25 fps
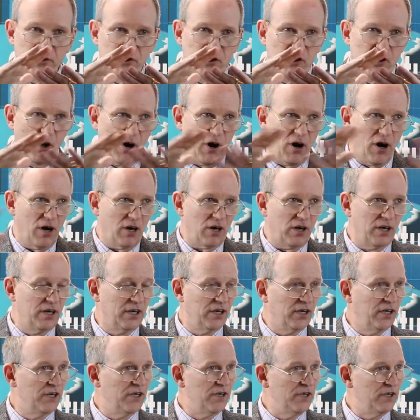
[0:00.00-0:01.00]
dark
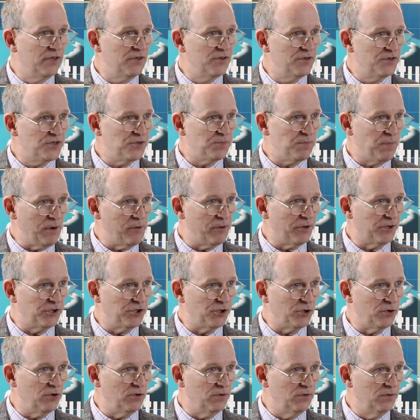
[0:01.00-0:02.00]

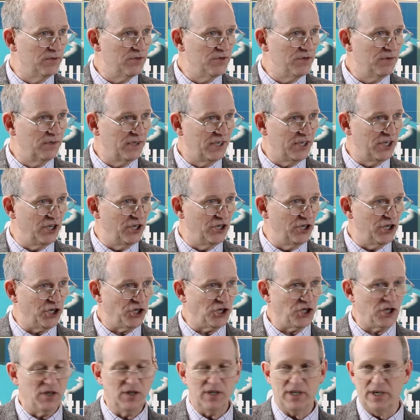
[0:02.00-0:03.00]
spiritual
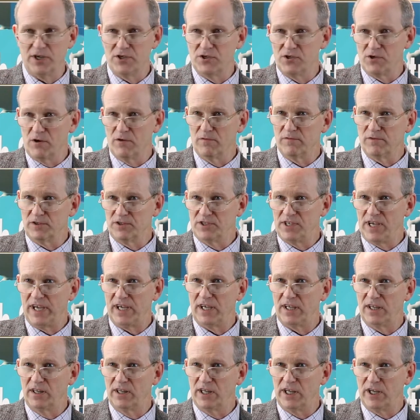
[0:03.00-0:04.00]
condition that has
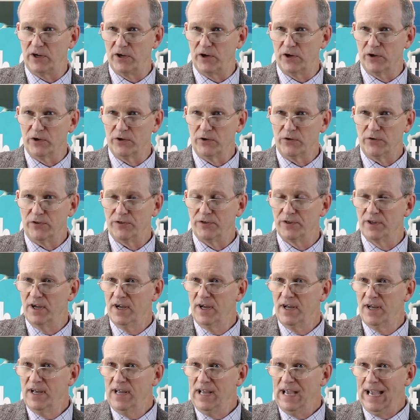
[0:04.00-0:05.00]
overtaken the earth,
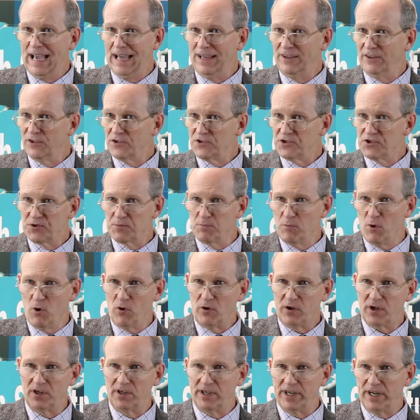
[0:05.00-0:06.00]
and the
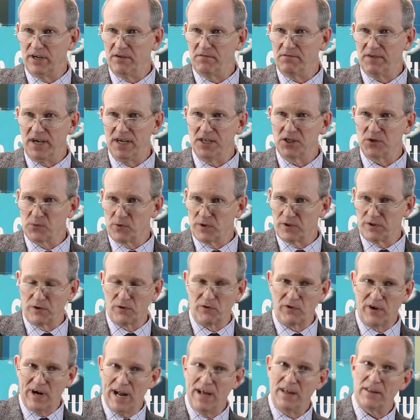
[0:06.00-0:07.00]
smoke identifies with the
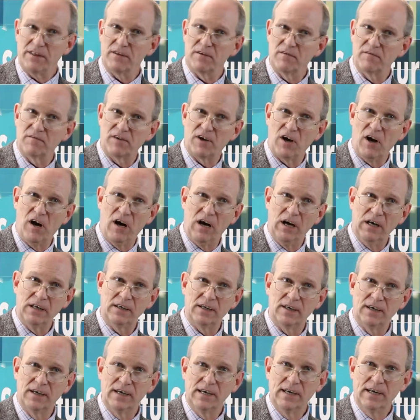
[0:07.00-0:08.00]
wrath of
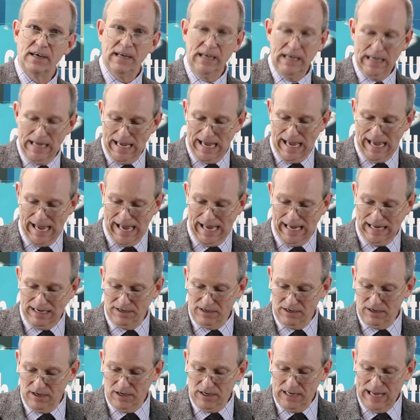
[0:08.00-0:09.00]
God.
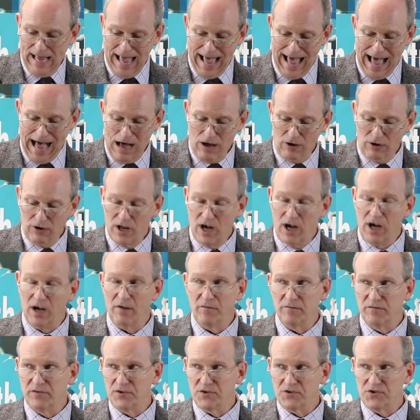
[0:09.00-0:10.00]
And out
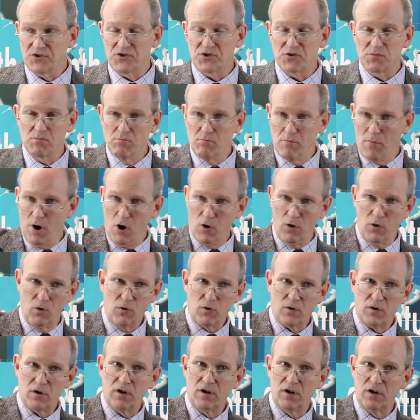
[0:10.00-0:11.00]
of the
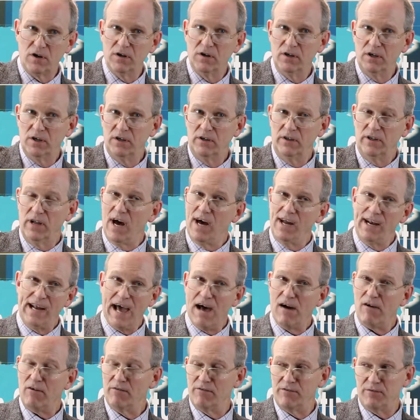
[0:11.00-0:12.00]
smoke, not
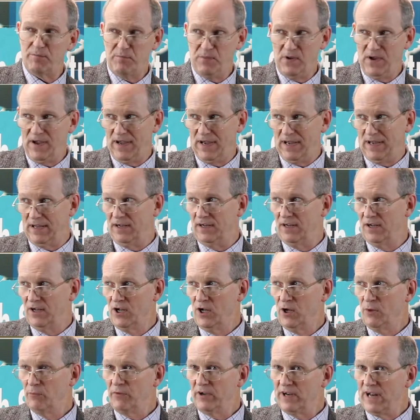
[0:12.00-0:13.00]
out of the pit,
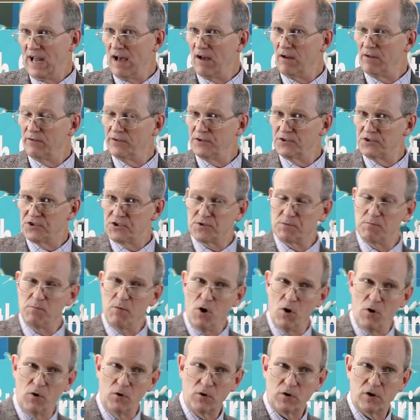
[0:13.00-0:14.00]
but out of the
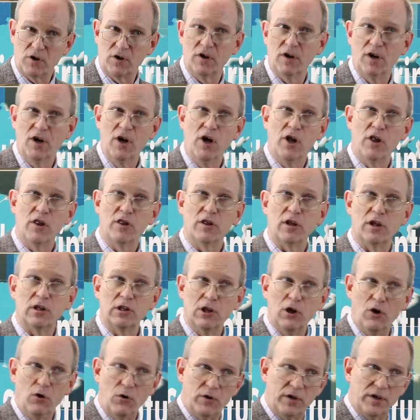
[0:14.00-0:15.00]
smoke, the
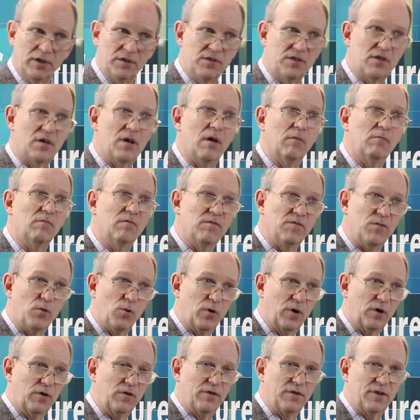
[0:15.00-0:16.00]
locusts come
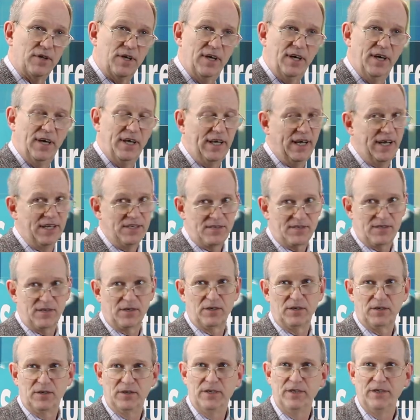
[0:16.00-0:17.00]
forth. That's
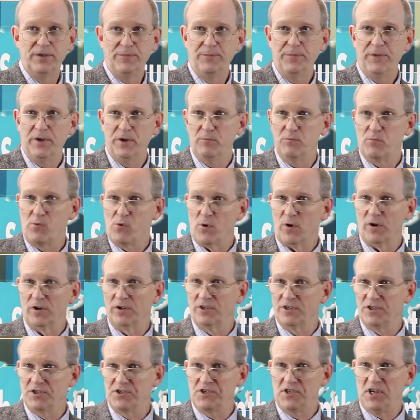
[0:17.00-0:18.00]
an important
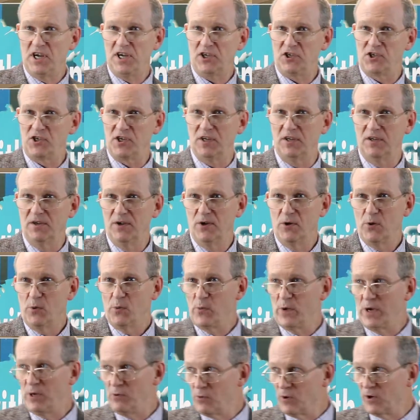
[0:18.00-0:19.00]
distinction.
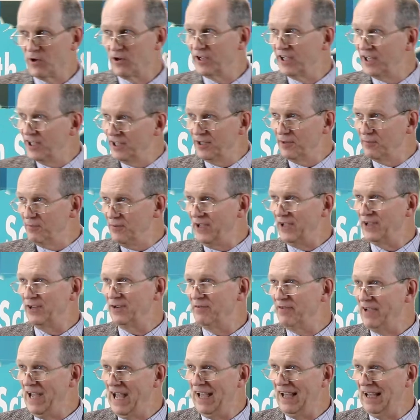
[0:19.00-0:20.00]
We weren't in the pit
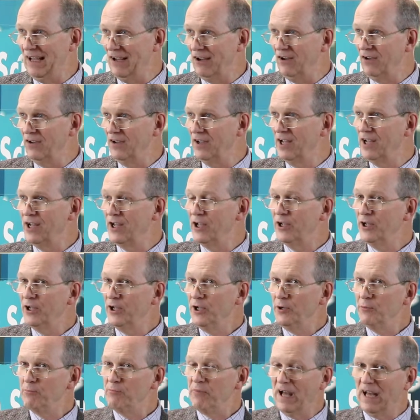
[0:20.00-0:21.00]
of hell,
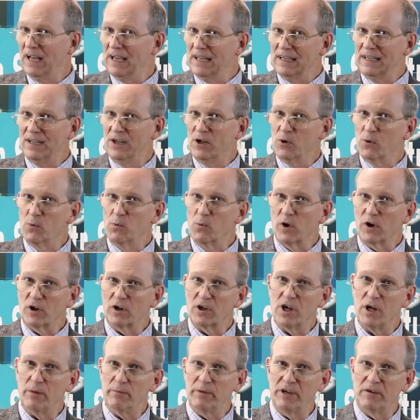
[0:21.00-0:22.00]
but we're
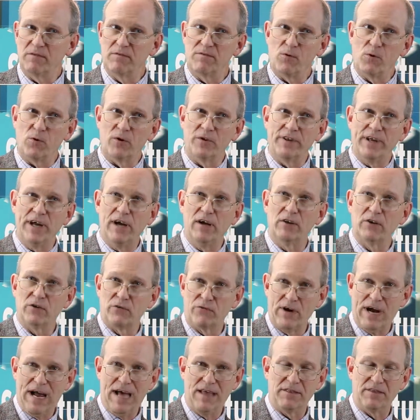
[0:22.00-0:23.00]
coming forth out of the
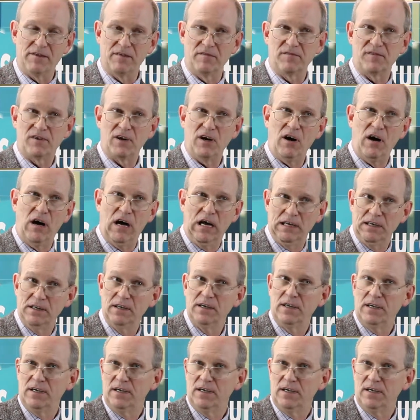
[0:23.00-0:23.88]
wrath of God.